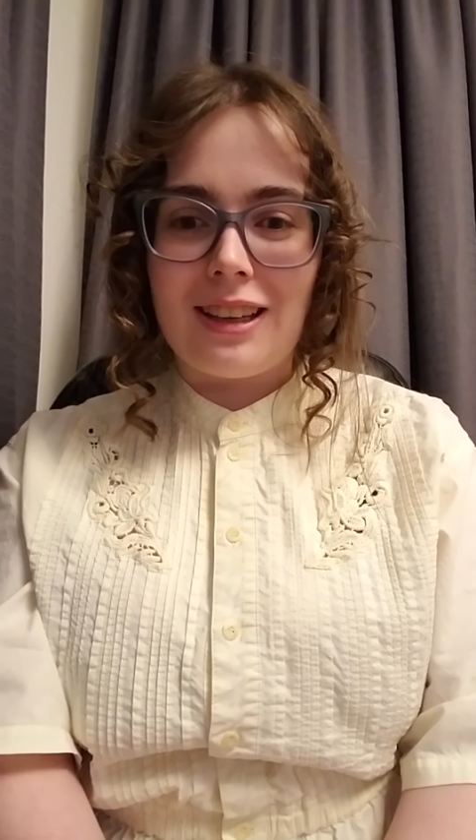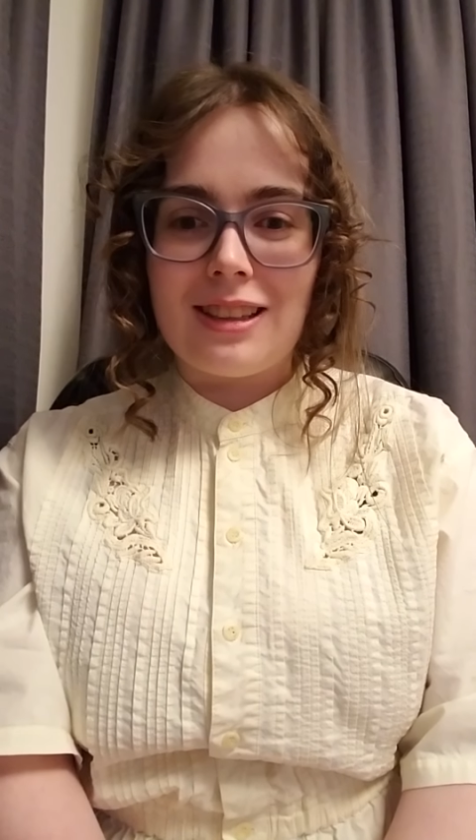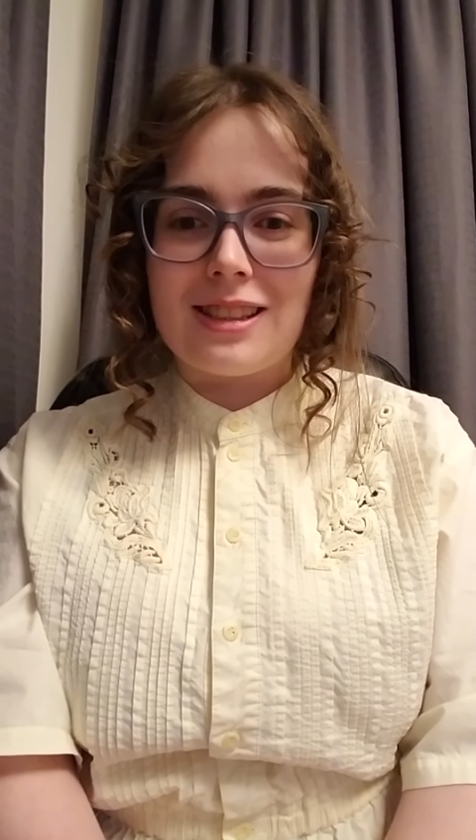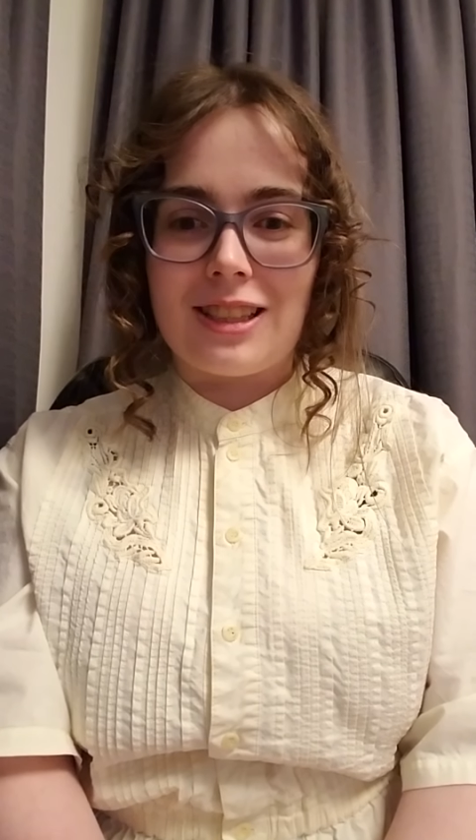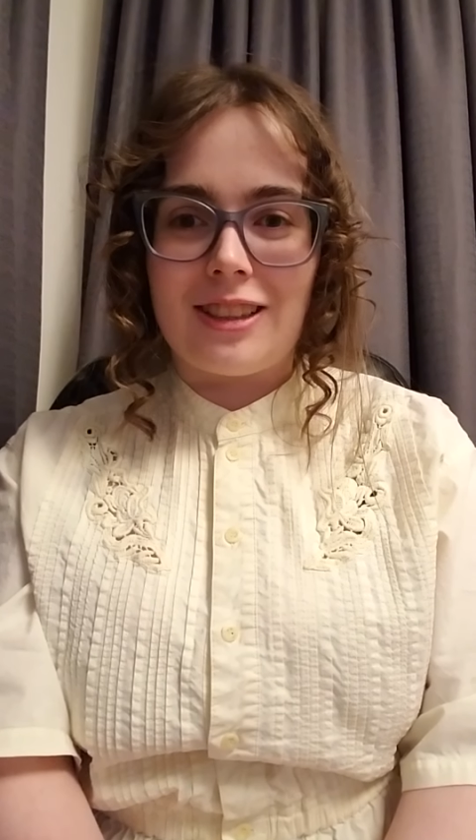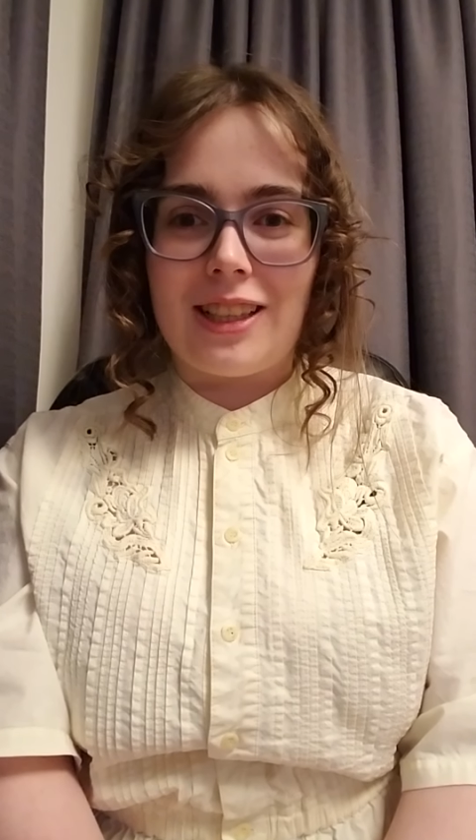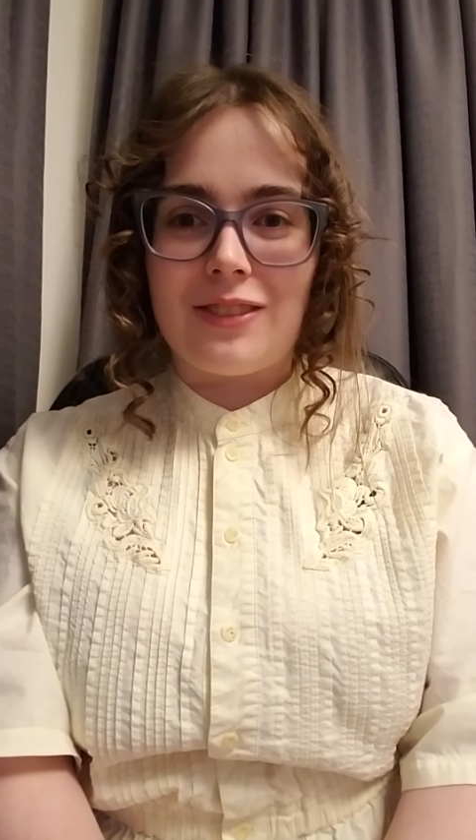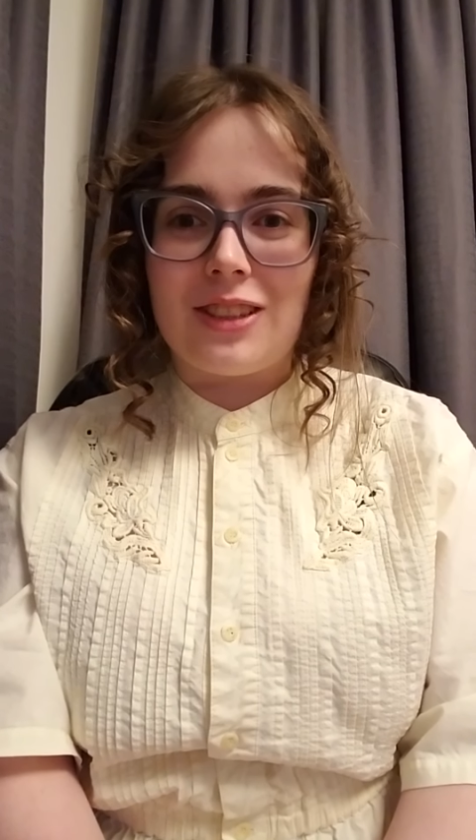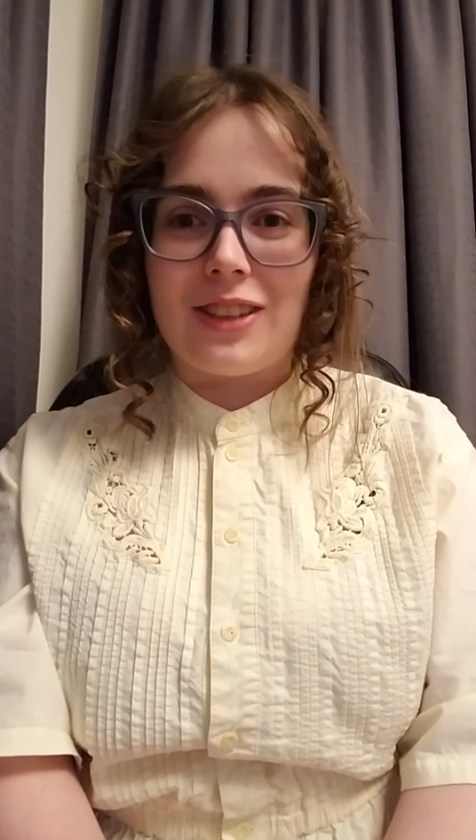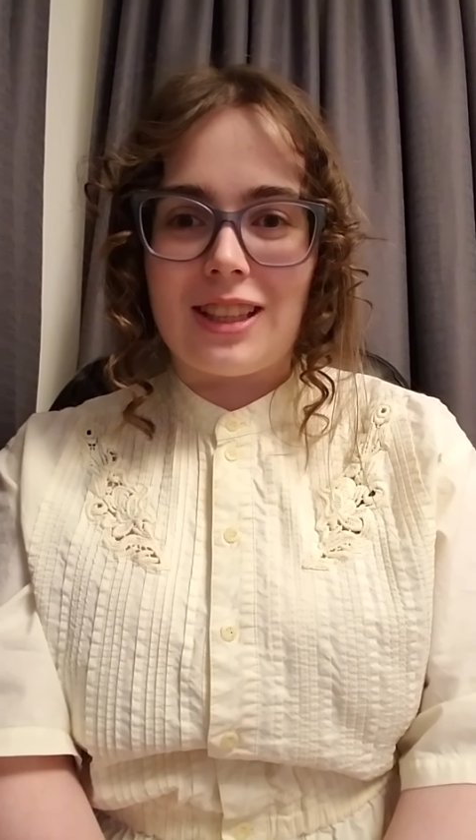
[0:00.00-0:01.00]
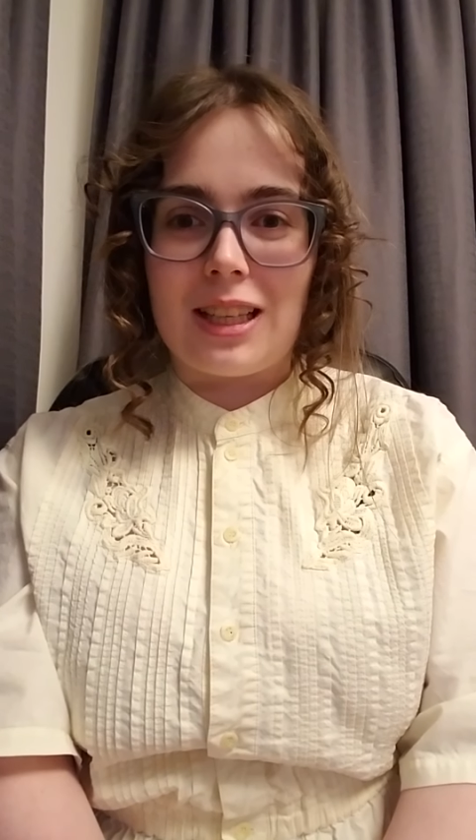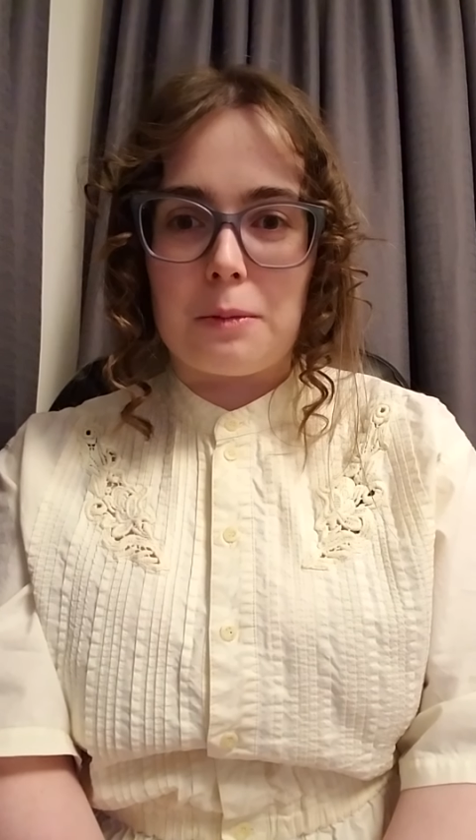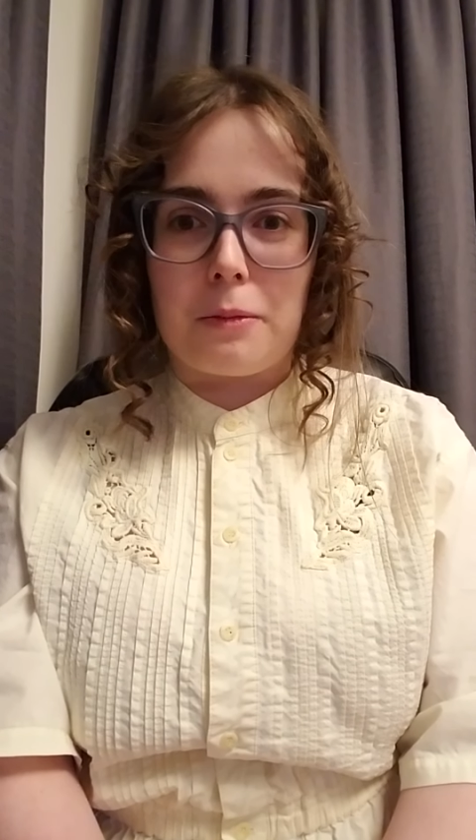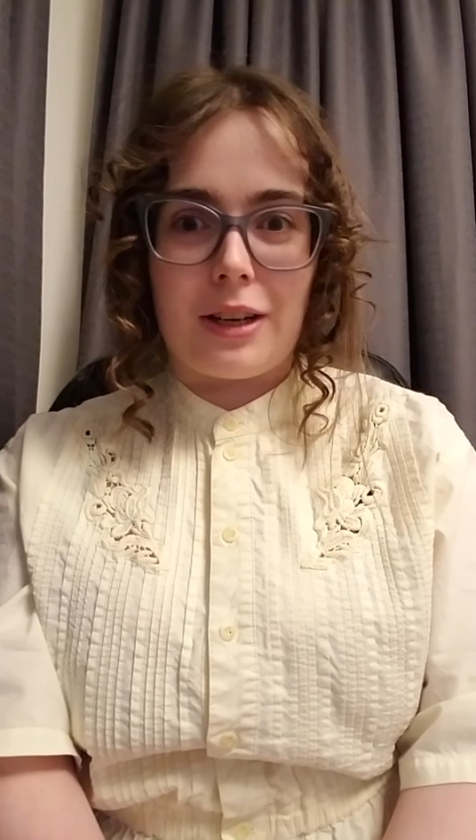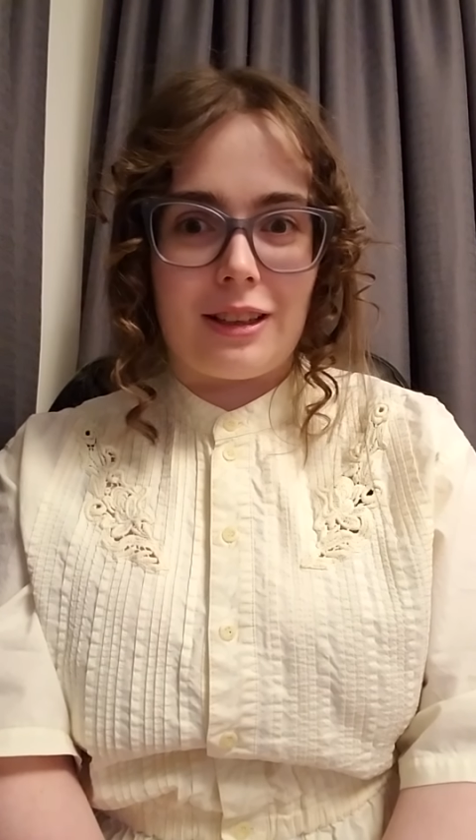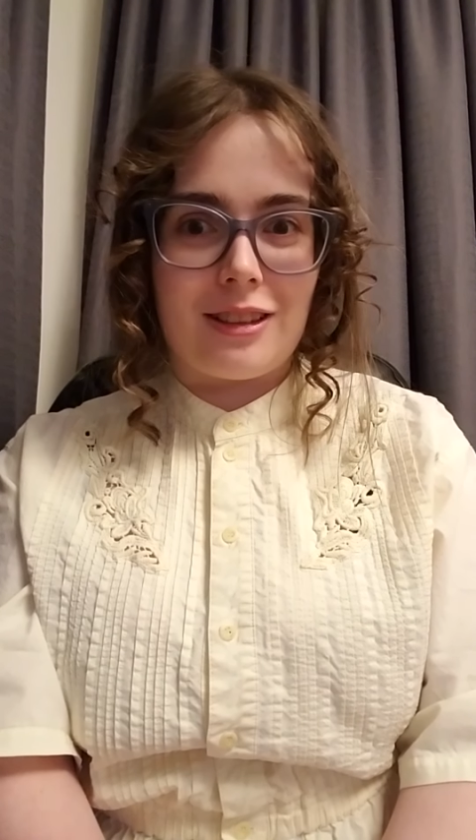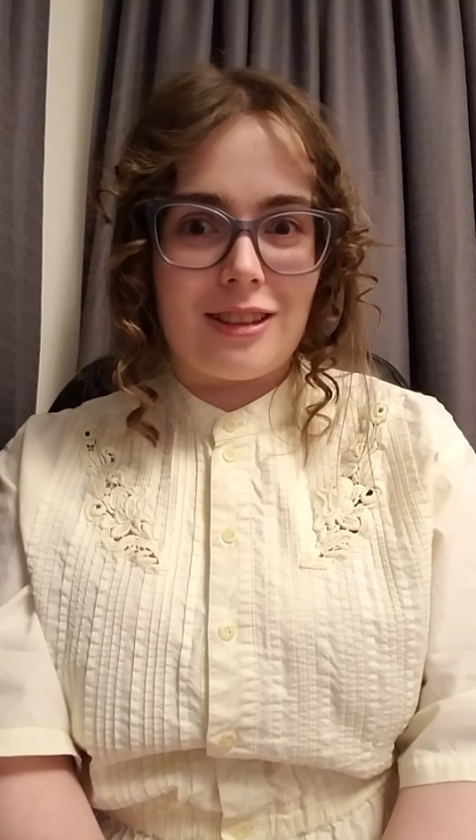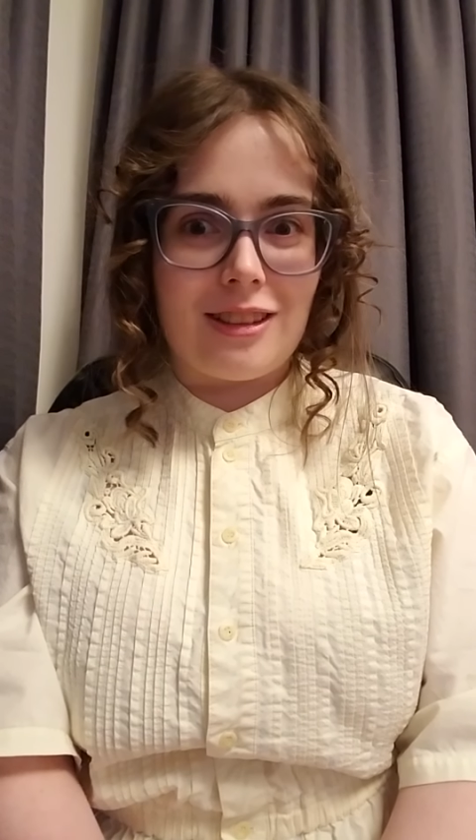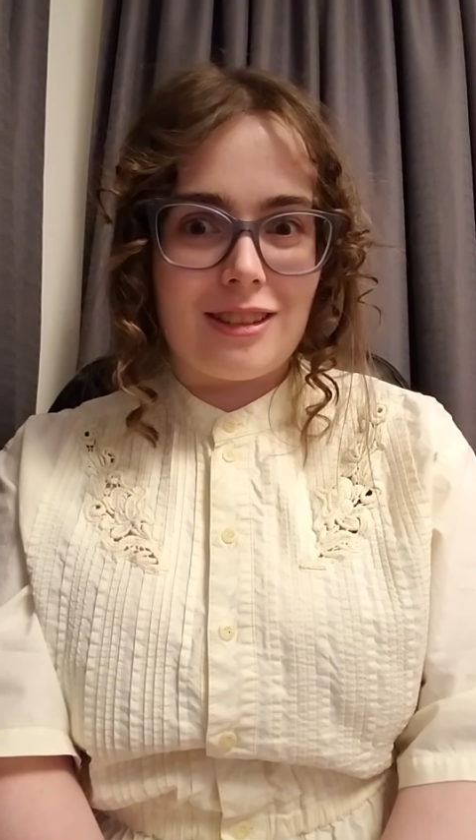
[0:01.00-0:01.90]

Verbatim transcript: consider him to be, like, a predator.